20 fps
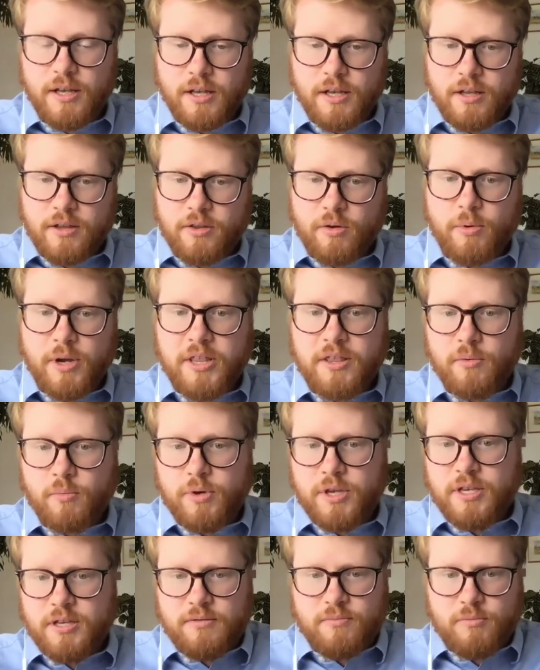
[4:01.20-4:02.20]
the way that
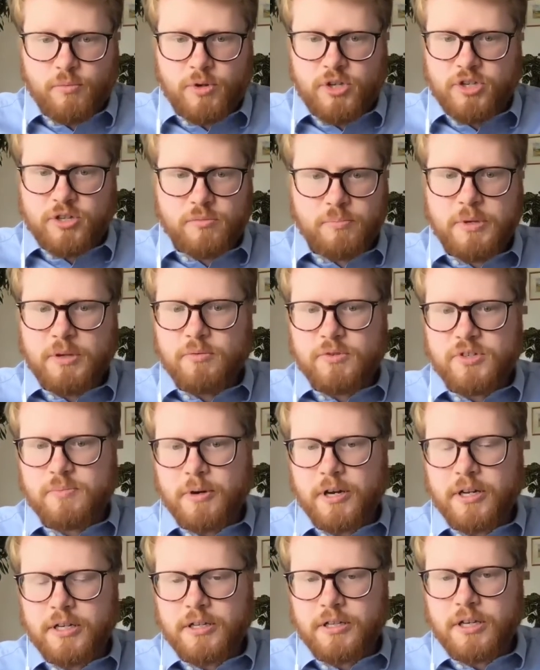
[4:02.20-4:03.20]
we should be
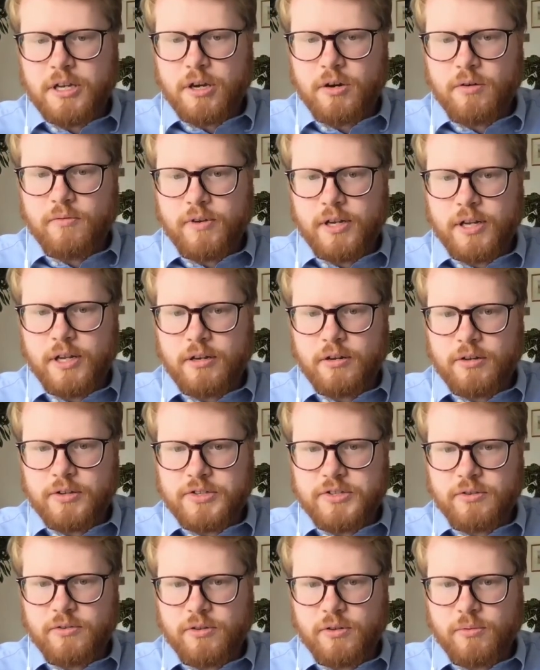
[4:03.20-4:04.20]
responding to COVID, and
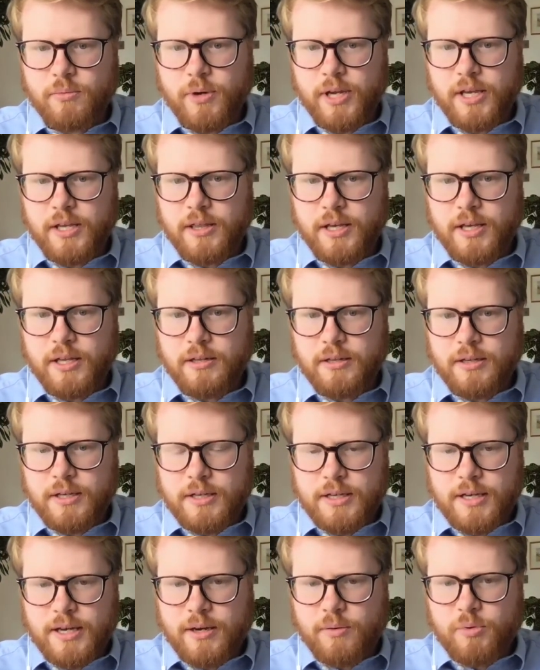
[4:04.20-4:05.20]
also the way that
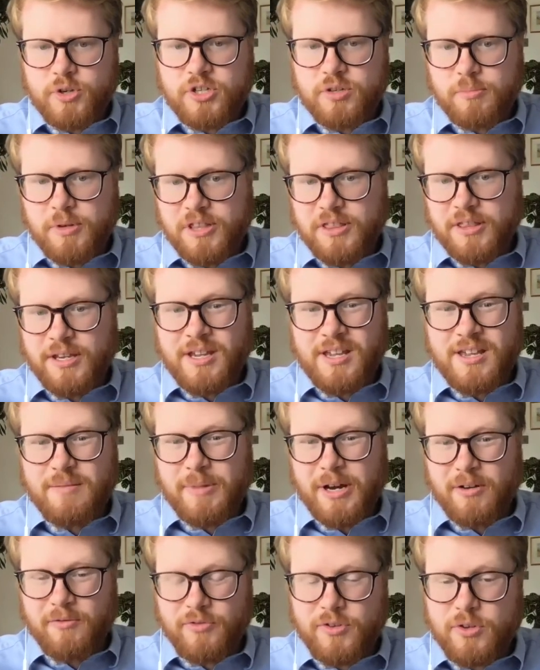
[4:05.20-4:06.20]
we should be thinking
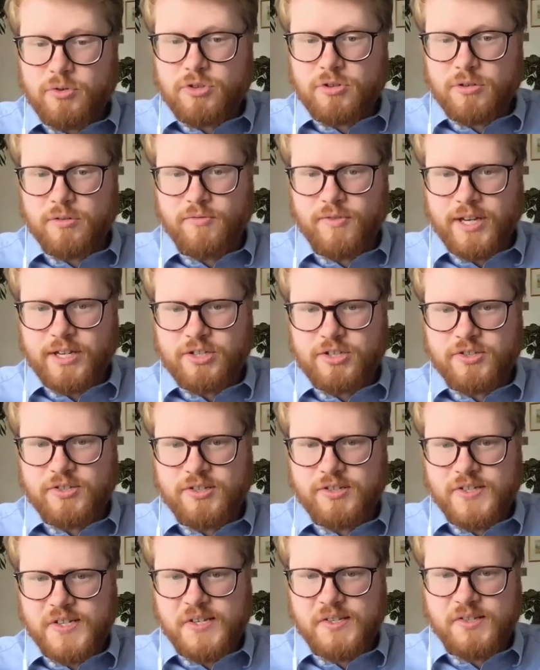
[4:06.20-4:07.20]
about future infectious
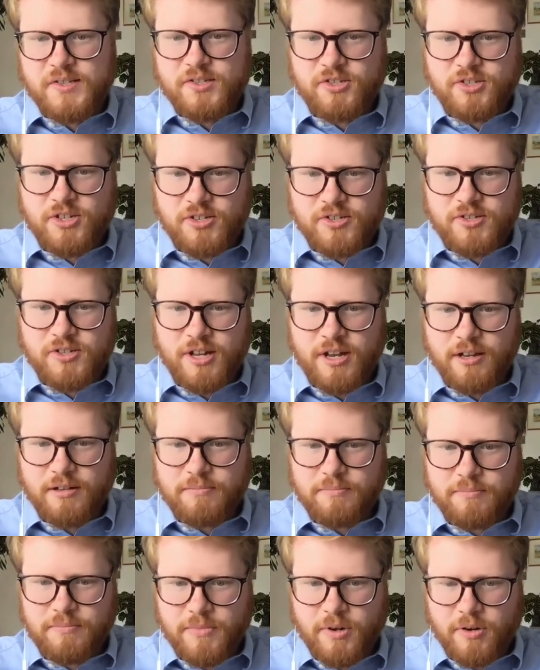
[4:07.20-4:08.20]
diseases,
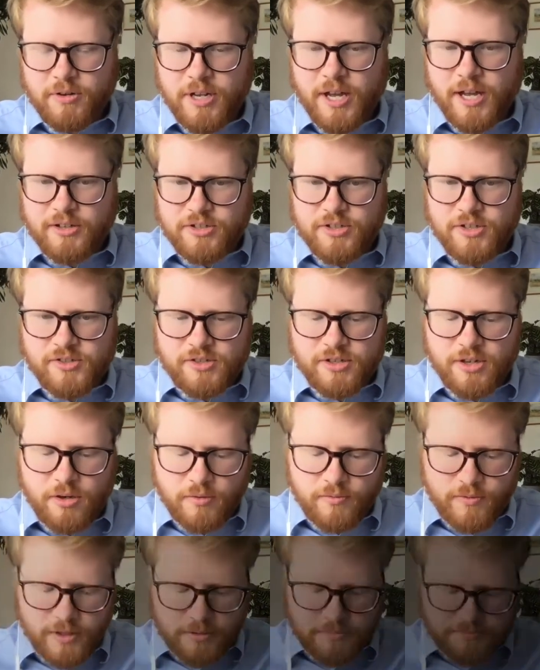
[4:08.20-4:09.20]
not just COVID.